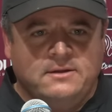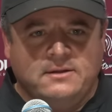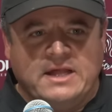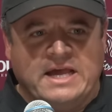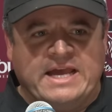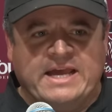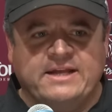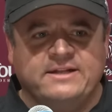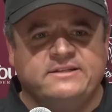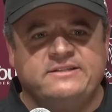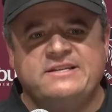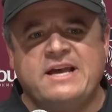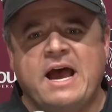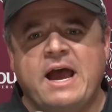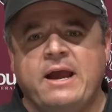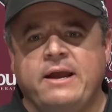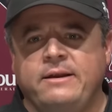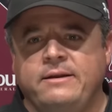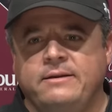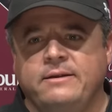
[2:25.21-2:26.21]
like
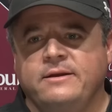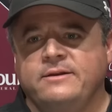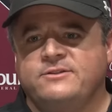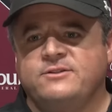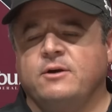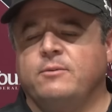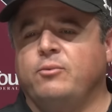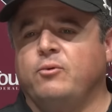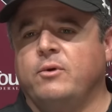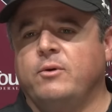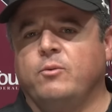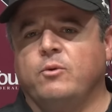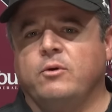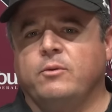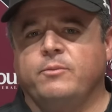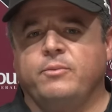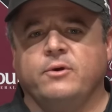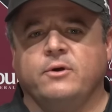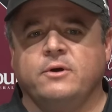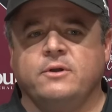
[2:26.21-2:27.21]
inside, at some point
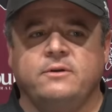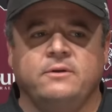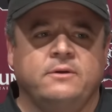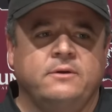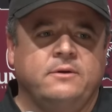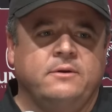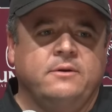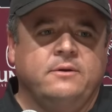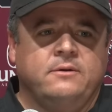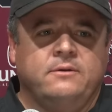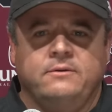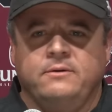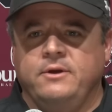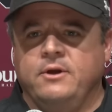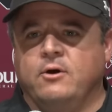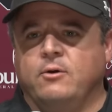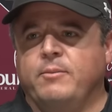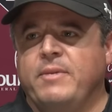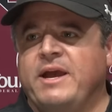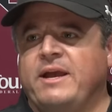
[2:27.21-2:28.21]
we'll put you
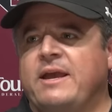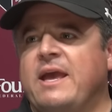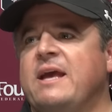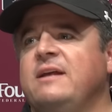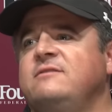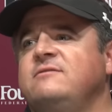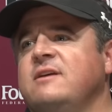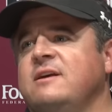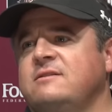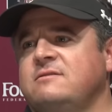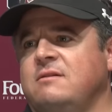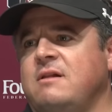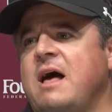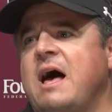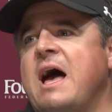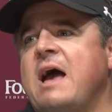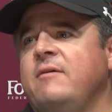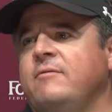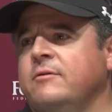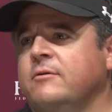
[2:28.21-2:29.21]
know, make headsets
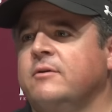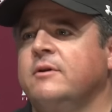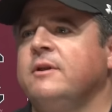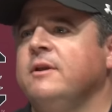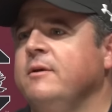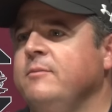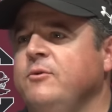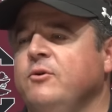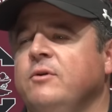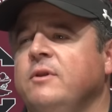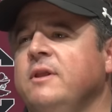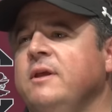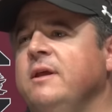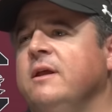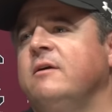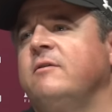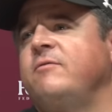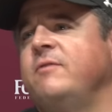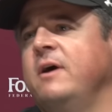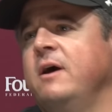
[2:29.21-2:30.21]
live, and they'll end up doing the
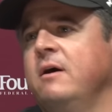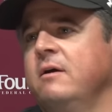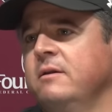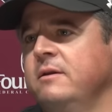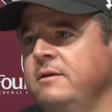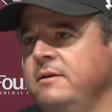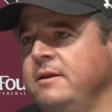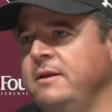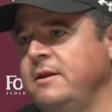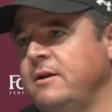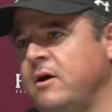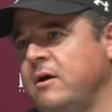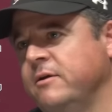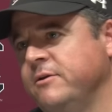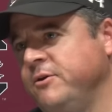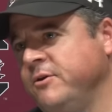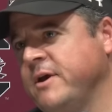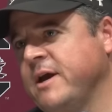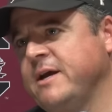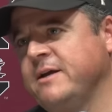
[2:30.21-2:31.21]
NFL, and then all
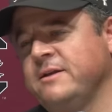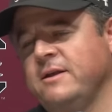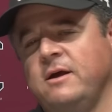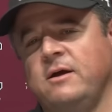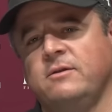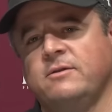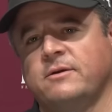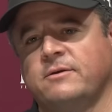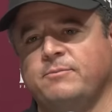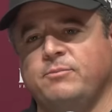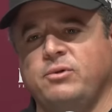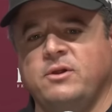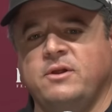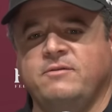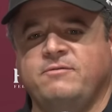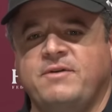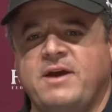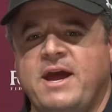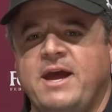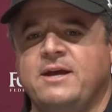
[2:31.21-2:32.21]
the
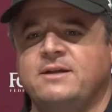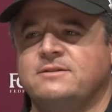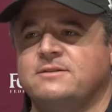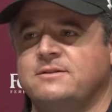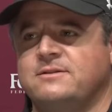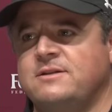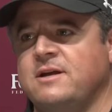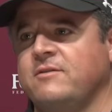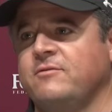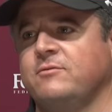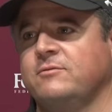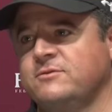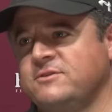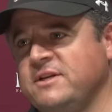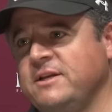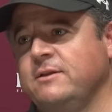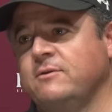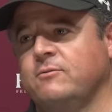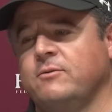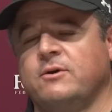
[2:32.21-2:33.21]
fans and stuff will
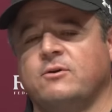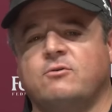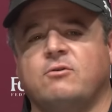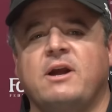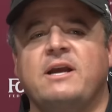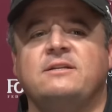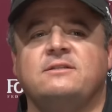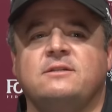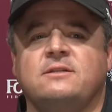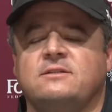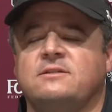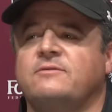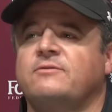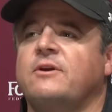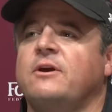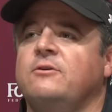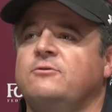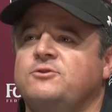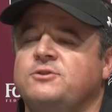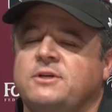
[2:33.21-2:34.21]
see the real craziness of
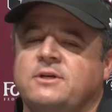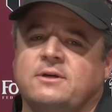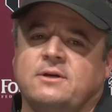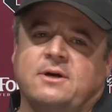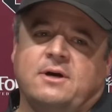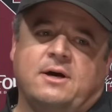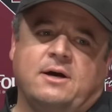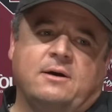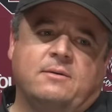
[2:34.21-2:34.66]
coaching.